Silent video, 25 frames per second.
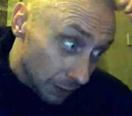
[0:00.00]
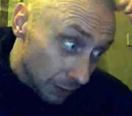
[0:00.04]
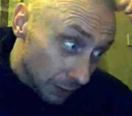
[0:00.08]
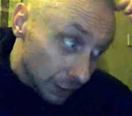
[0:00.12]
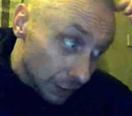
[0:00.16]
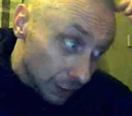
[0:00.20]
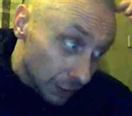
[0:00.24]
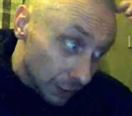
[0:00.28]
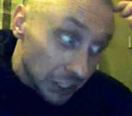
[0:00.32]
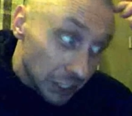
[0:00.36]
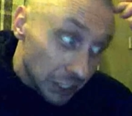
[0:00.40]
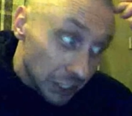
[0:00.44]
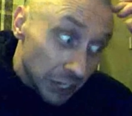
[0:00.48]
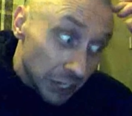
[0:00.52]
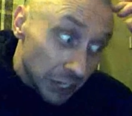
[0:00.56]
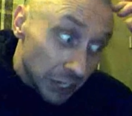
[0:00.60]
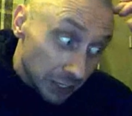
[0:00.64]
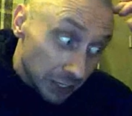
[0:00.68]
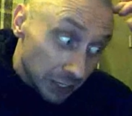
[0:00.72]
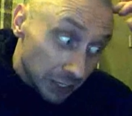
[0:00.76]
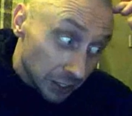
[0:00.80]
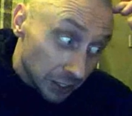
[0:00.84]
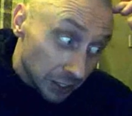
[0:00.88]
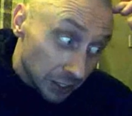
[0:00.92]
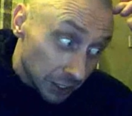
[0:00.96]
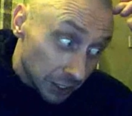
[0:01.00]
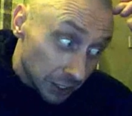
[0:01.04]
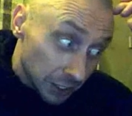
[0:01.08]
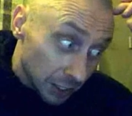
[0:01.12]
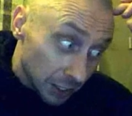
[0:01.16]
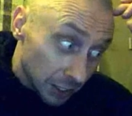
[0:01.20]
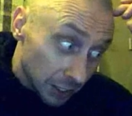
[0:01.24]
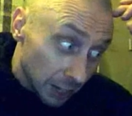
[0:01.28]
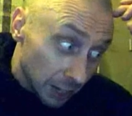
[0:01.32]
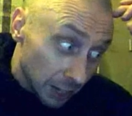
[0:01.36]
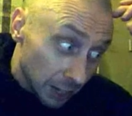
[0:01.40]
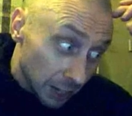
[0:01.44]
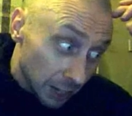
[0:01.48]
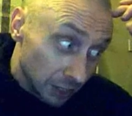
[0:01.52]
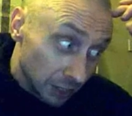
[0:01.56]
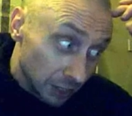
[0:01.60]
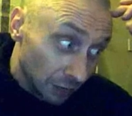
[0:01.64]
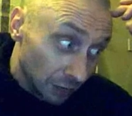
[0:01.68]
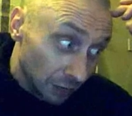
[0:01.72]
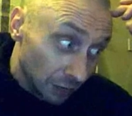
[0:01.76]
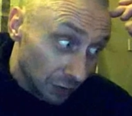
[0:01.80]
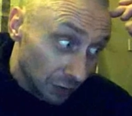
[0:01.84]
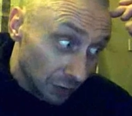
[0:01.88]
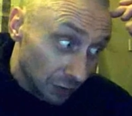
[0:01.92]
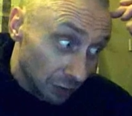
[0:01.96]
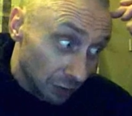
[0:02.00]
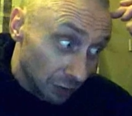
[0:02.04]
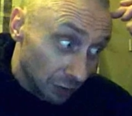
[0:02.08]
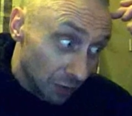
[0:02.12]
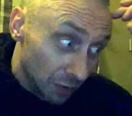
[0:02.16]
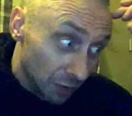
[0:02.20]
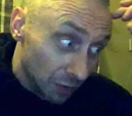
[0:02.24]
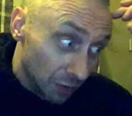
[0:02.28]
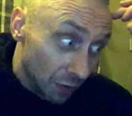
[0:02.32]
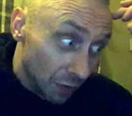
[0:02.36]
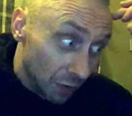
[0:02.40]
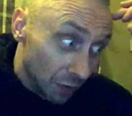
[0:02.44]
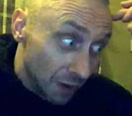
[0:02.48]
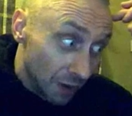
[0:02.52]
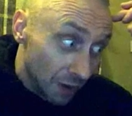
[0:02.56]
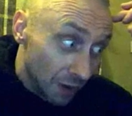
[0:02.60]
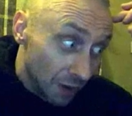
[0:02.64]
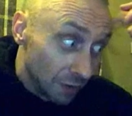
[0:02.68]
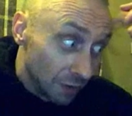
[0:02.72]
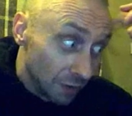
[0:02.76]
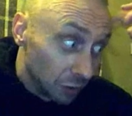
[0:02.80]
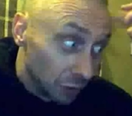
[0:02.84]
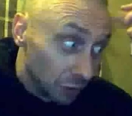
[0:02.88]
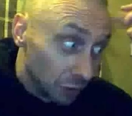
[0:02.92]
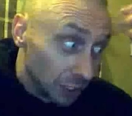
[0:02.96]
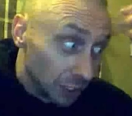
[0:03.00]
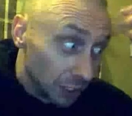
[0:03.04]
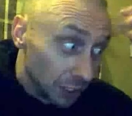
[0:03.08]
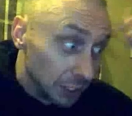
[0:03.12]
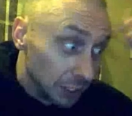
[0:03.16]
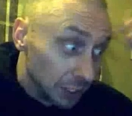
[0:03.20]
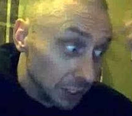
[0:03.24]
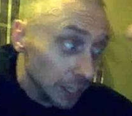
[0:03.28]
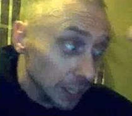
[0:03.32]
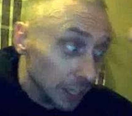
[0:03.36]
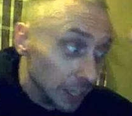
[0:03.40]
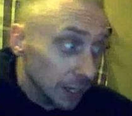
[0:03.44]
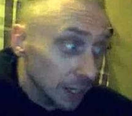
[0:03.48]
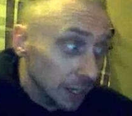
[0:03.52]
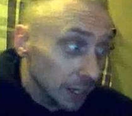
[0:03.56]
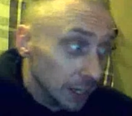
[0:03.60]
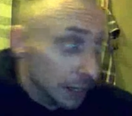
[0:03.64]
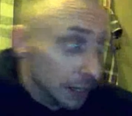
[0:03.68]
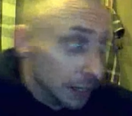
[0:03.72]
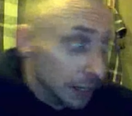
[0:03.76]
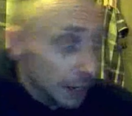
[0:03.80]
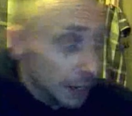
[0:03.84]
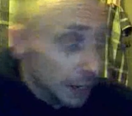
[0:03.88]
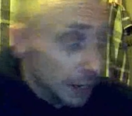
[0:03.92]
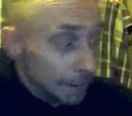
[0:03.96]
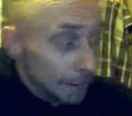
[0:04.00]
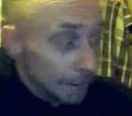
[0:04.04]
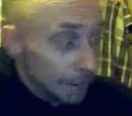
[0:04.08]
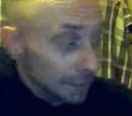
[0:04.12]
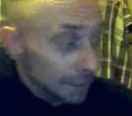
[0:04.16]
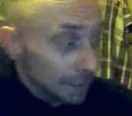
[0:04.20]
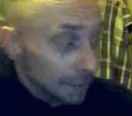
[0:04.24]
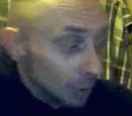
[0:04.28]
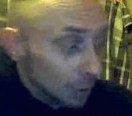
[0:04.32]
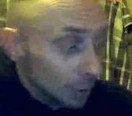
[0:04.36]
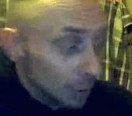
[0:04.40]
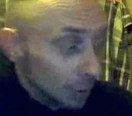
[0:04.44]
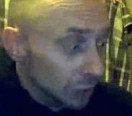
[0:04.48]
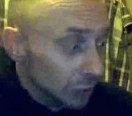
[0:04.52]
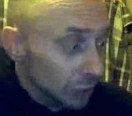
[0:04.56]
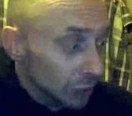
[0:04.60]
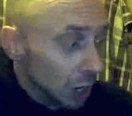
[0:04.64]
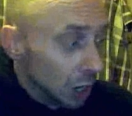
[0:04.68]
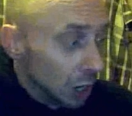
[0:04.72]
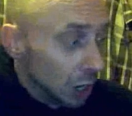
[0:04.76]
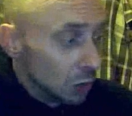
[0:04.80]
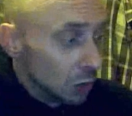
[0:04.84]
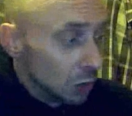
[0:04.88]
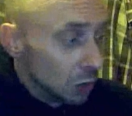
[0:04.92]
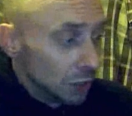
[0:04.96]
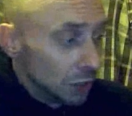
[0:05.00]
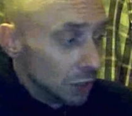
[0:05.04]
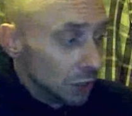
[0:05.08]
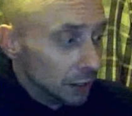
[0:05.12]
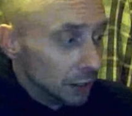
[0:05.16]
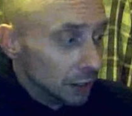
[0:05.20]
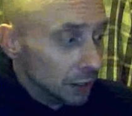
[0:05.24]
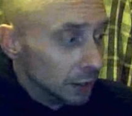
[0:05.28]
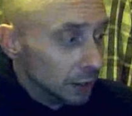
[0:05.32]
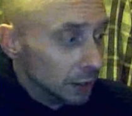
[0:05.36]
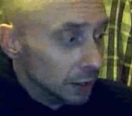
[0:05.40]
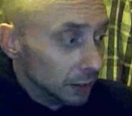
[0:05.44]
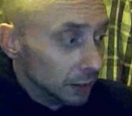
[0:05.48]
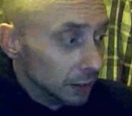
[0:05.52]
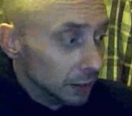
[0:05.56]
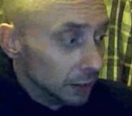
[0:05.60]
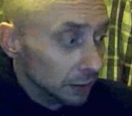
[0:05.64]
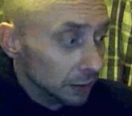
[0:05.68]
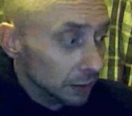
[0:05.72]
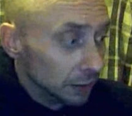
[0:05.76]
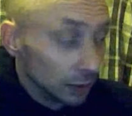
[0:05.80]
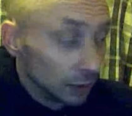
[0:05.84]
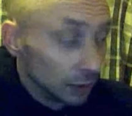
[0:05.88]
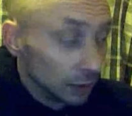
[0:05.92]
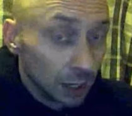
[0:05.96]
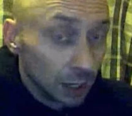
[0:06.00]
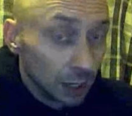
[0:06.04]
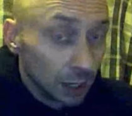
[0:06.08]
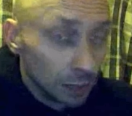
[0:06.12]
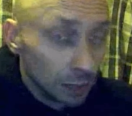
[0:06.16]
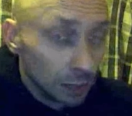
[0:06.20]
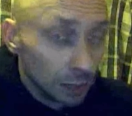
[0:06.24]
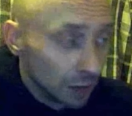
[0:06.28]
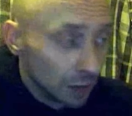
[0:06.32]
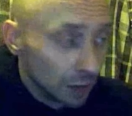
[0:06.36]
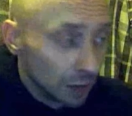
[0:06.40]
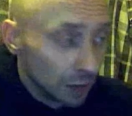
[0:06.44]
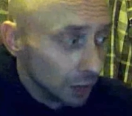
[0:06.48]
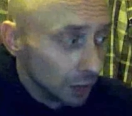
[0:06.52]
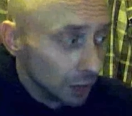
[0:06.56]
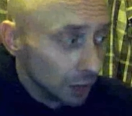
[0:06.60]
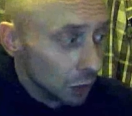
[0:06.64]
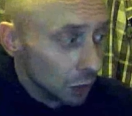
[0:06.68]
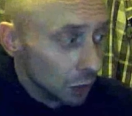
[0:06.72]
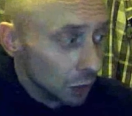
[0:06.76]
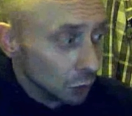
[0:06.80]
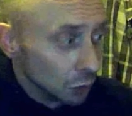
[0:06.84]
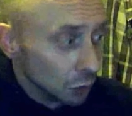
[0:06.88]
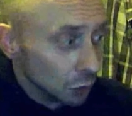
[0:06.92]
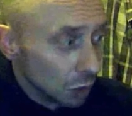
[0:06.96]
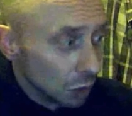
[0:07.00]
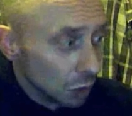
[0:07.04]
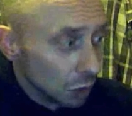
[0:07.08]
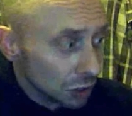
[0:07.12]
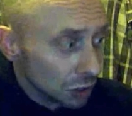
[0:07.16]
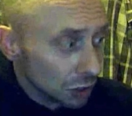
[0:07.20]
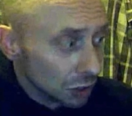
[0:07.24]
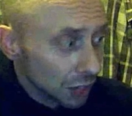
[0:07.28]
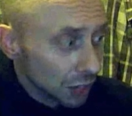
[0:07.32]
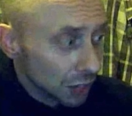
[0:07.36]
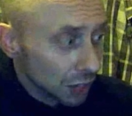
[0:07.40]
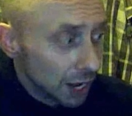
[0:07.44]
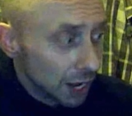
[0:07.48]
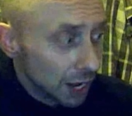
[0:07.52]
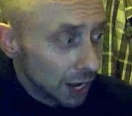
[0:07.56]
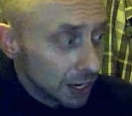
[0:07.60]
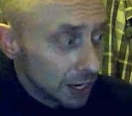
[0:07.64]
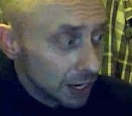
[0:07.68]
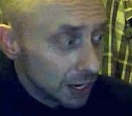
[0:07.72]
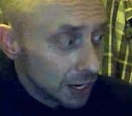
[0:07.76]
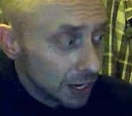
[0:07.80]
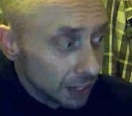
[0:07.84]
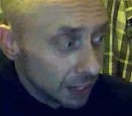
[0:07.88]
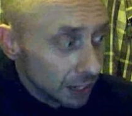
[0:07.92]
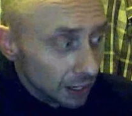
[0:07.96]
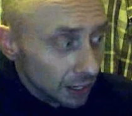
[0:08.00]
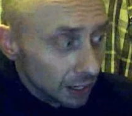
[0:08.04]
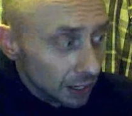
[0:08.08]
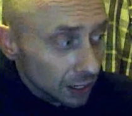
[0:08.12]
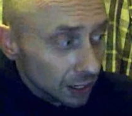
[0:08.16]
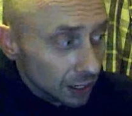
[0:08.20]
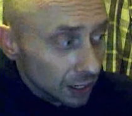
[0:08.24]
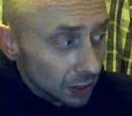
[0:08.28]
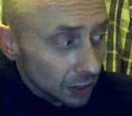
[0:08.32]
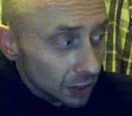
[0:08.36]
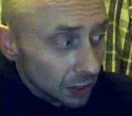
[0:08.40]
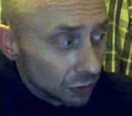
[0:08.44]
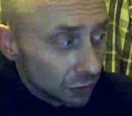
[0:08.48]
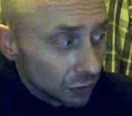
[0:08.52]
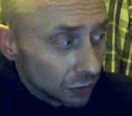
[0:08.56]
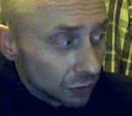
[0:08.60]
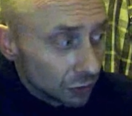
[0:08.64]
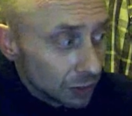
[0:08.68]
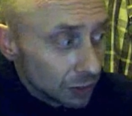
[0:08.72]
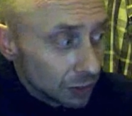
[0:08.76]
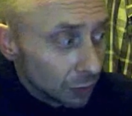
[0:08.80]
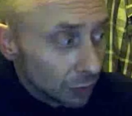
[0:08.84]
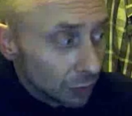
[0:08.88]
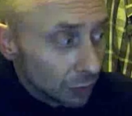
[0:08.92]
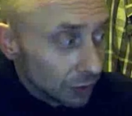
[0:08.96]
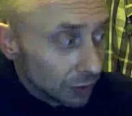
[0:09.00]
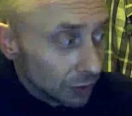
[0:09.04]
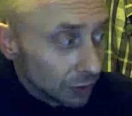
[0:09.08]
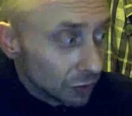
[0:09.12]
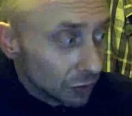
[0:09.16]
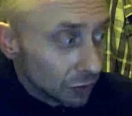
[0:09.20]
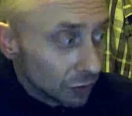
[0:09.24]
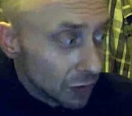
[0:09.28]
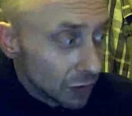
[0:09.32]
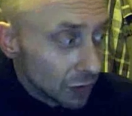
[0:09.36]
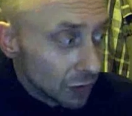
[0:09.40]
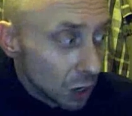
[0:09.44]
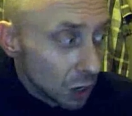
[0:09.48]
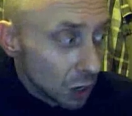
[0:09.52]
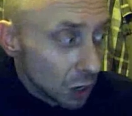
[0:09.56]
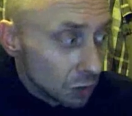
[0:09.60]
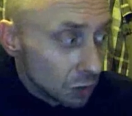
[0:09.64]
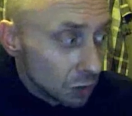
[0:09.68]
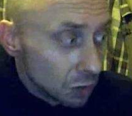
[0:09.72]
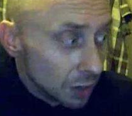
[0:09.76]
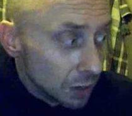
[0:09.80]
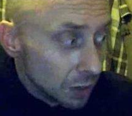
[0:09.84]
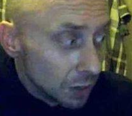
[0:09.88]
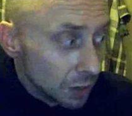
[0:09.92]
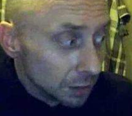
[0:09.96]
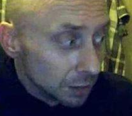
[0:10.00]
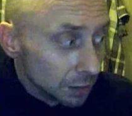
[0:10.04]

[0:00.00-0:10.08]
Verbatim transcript: DC this is some 7.48 volts DC under load, um, and the load was a 3.3 ohm